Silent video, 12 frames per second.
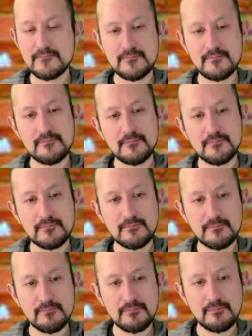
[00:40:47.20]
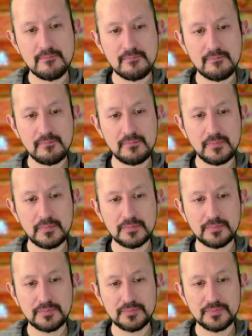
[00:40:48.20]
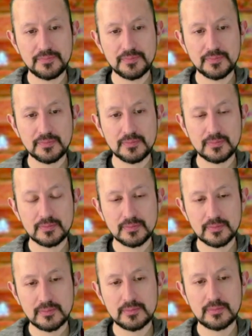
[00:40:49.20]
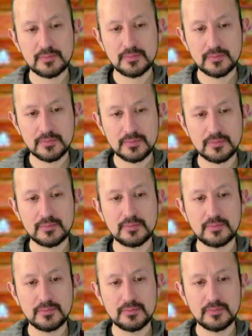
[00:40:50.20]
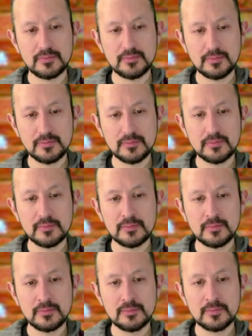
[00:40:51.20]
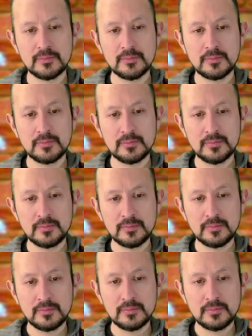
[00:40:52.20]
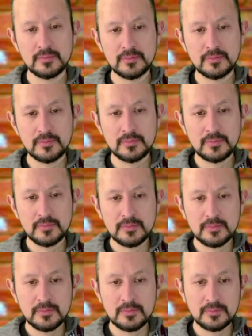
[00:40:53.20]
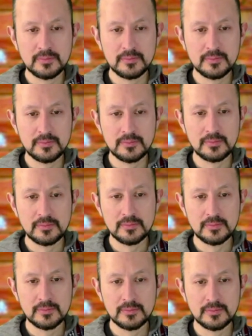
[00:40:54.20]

No words are spoken by the person on screen.